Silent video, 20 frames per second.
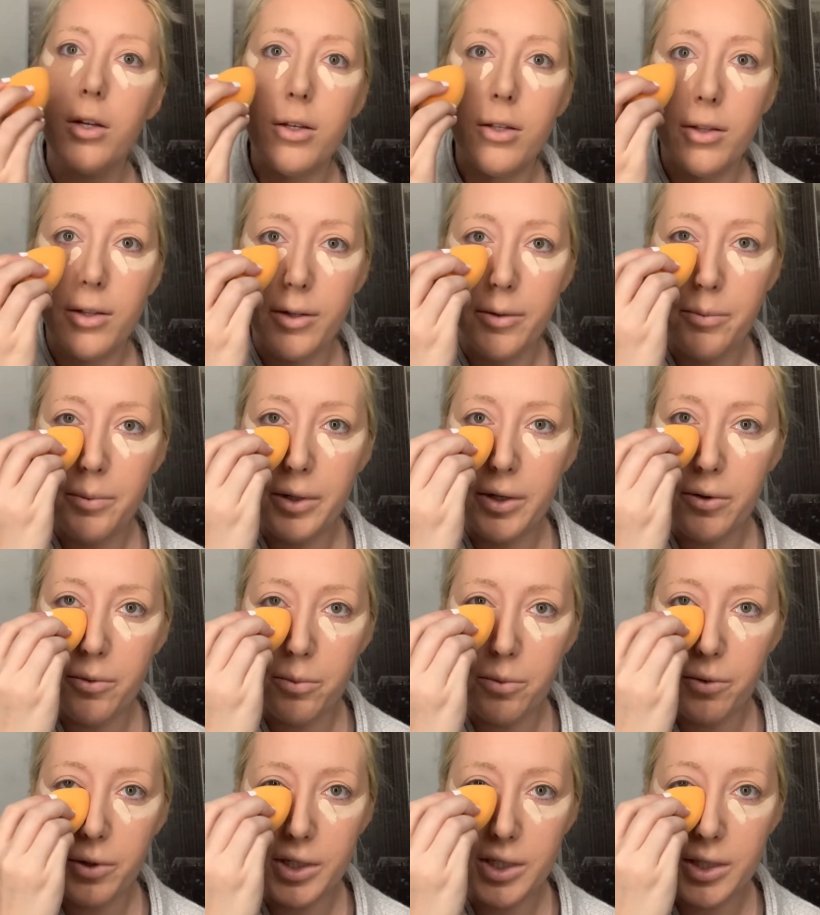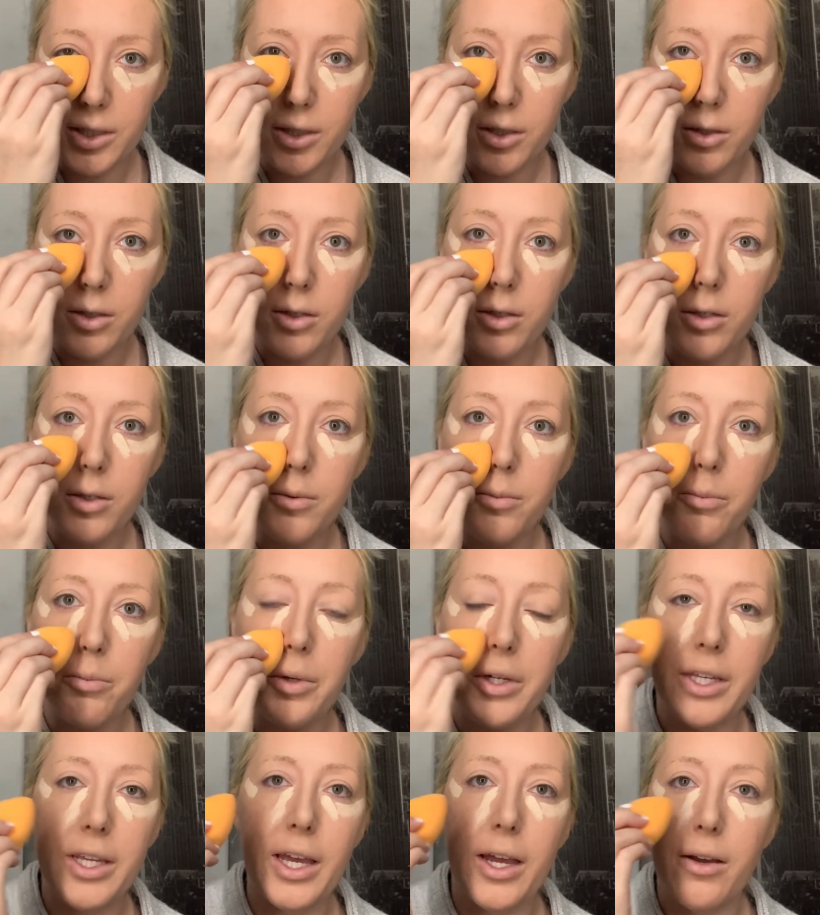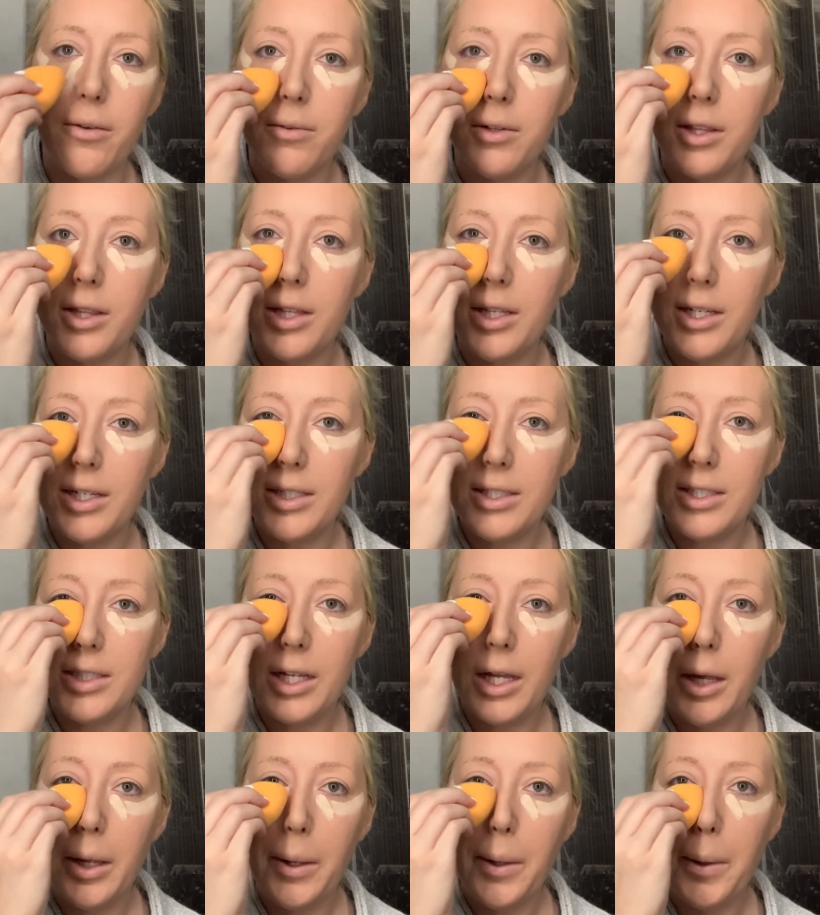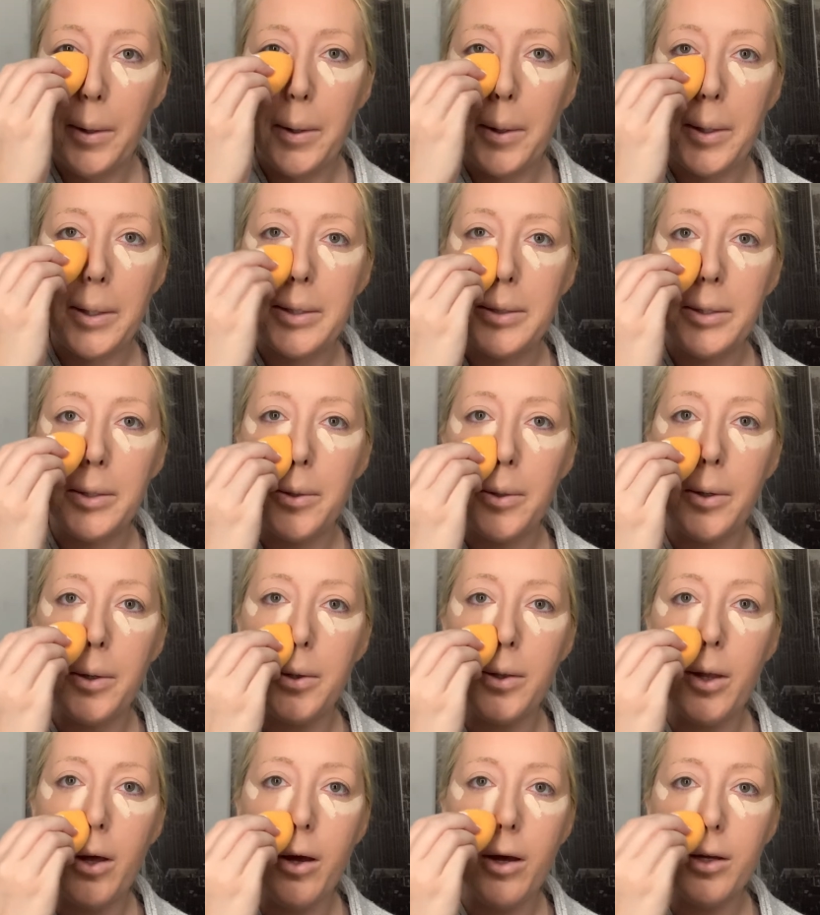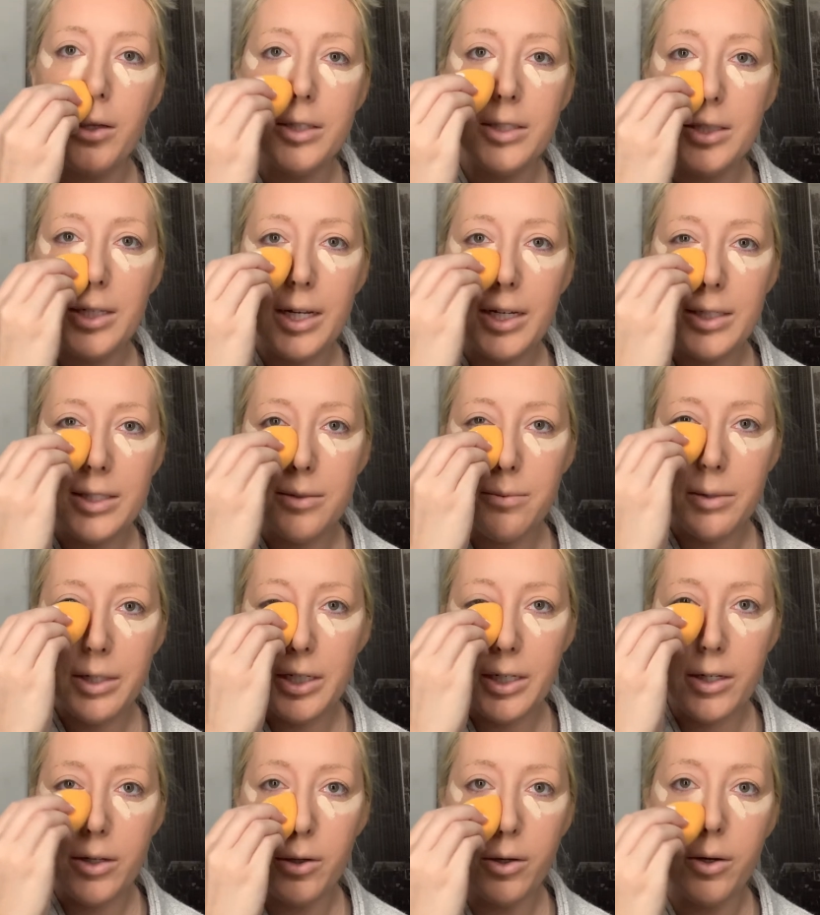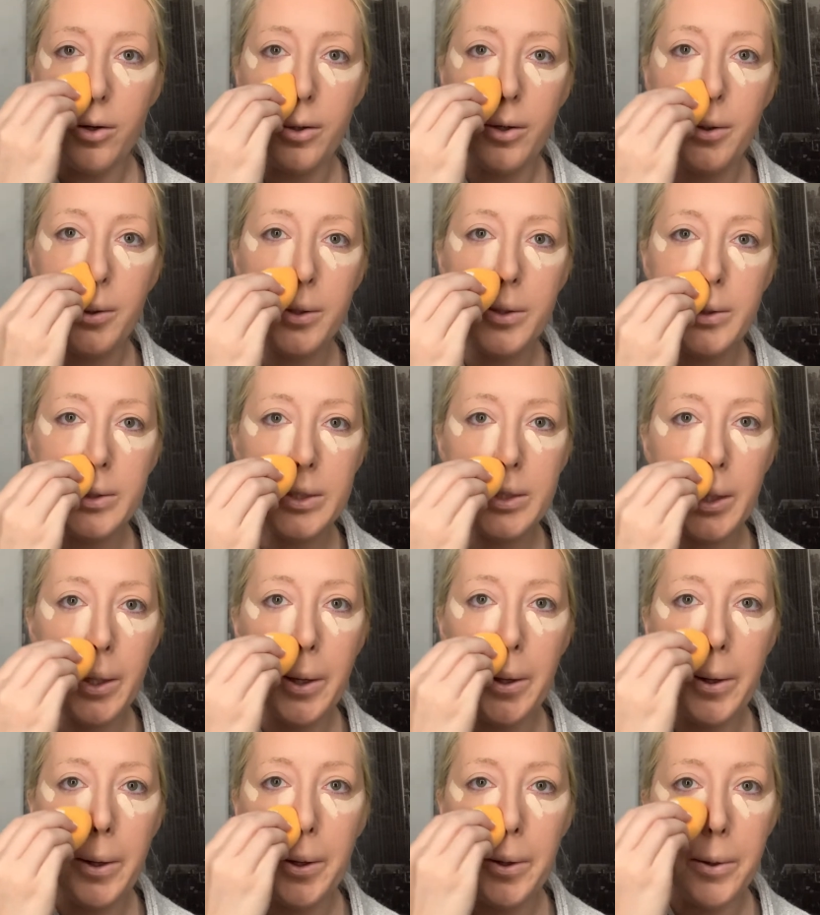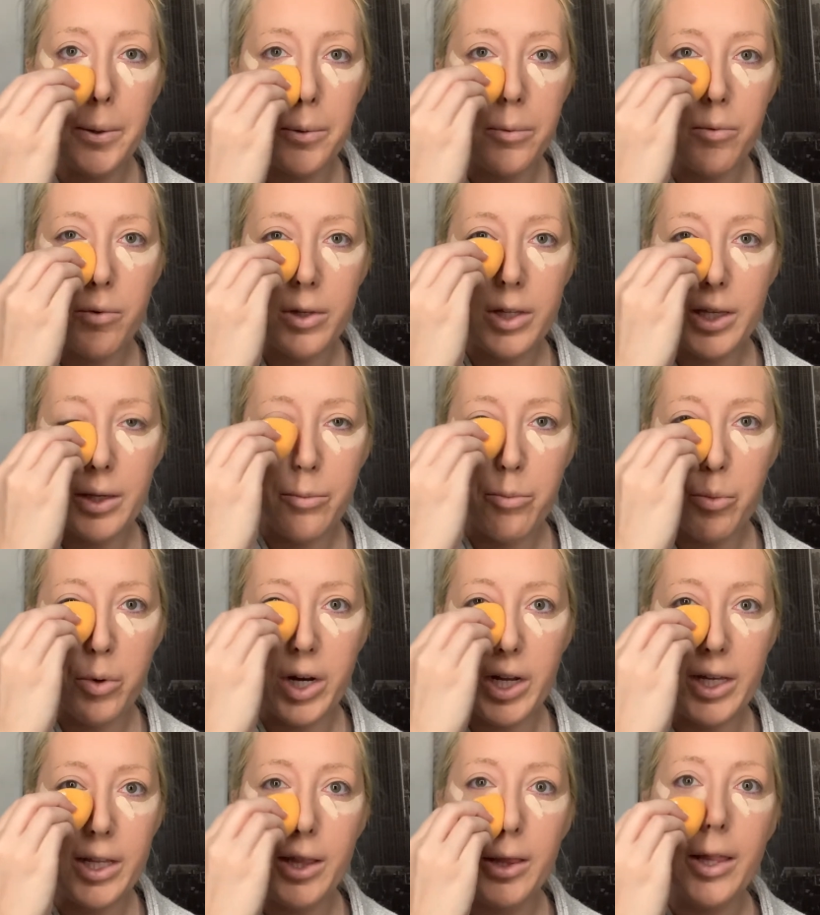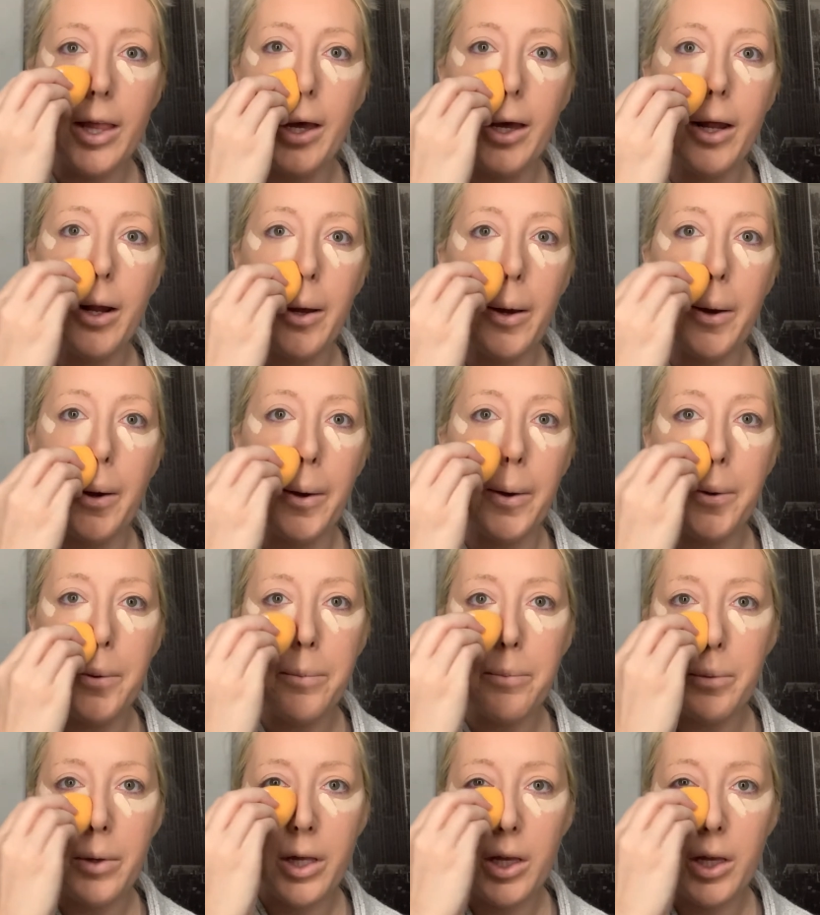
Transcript: There'd be no point. But yeah, with this, I like to go along the sides of my nose, really brighten that up.